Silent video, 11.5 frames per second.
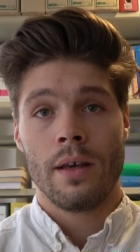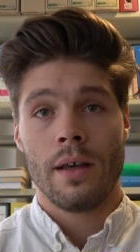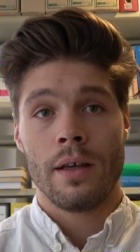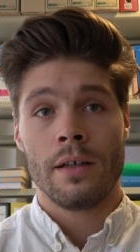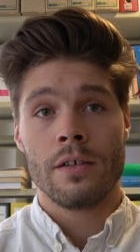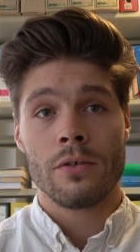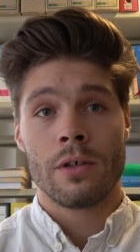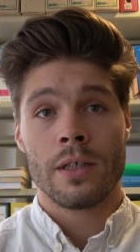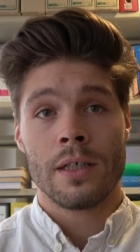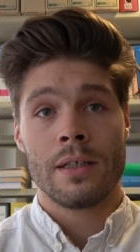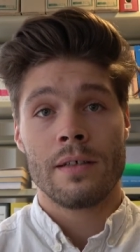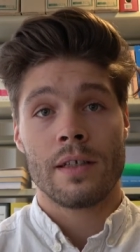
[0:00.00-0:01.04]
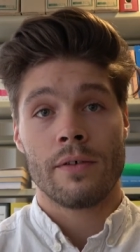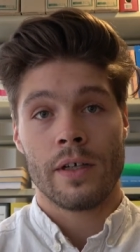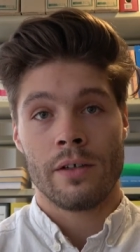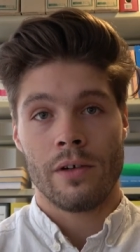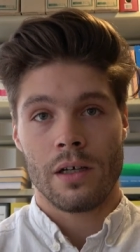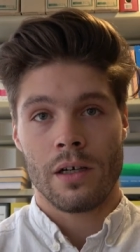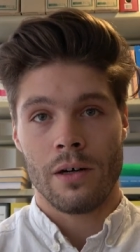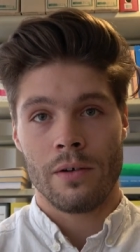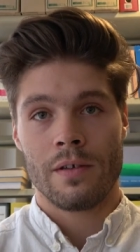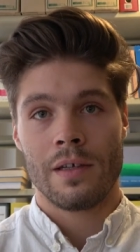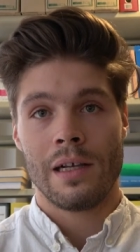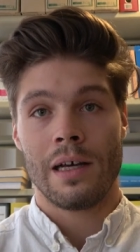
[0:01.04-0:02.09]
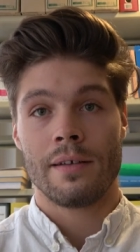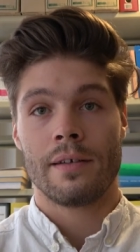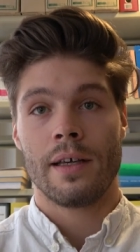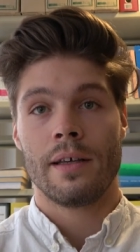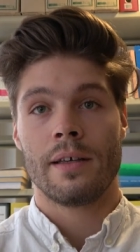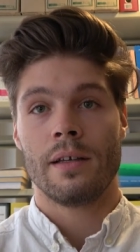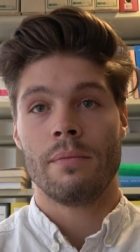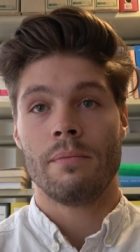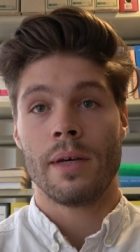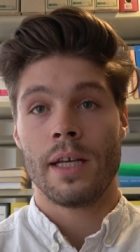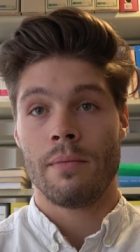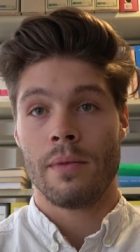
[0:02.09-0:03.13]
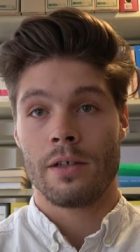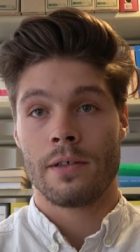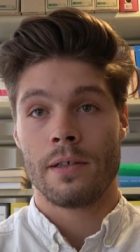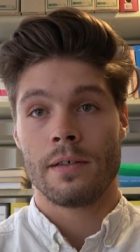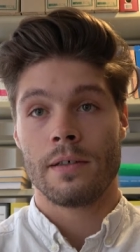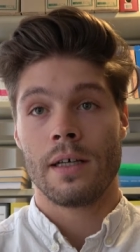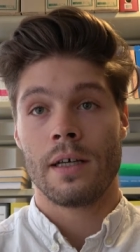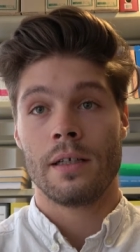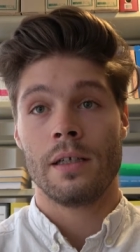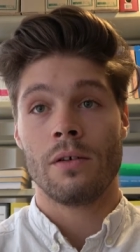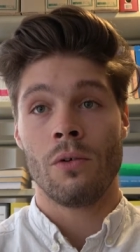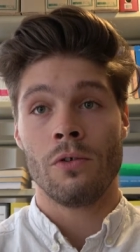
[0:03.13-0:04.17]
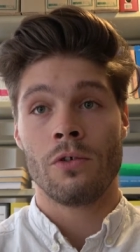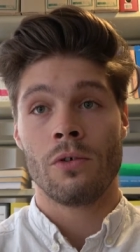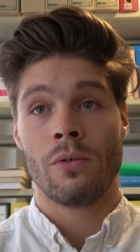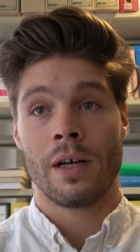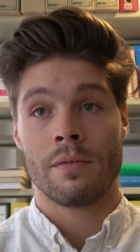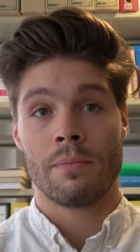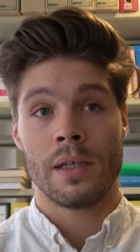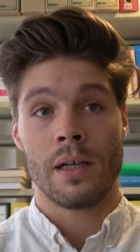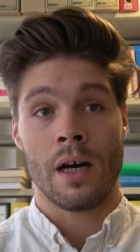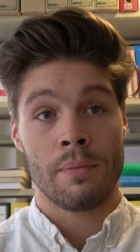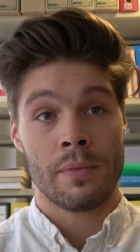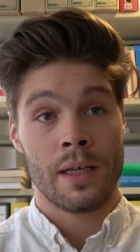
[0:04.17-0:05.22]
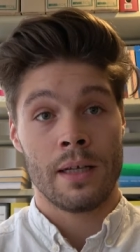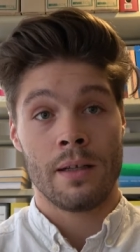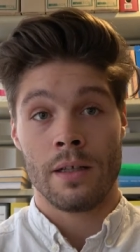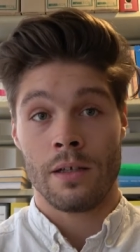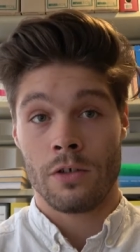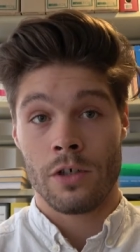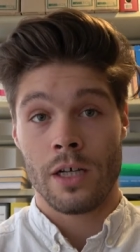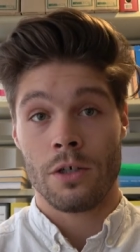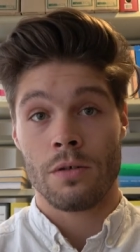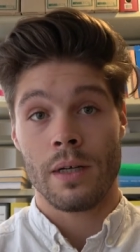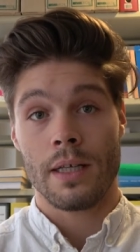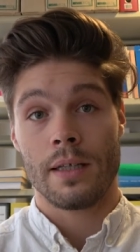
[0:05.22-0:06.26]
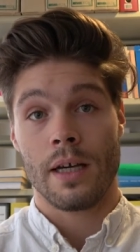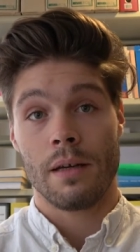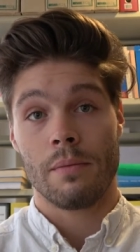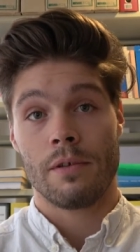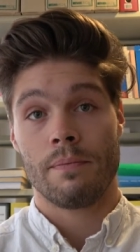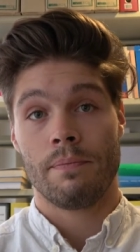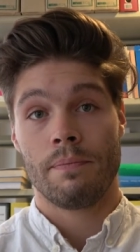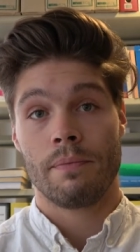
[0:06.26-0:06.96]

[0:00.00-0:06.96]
In this ordinance, the Federal Council has taken many measures and it also has been updated and changed many times.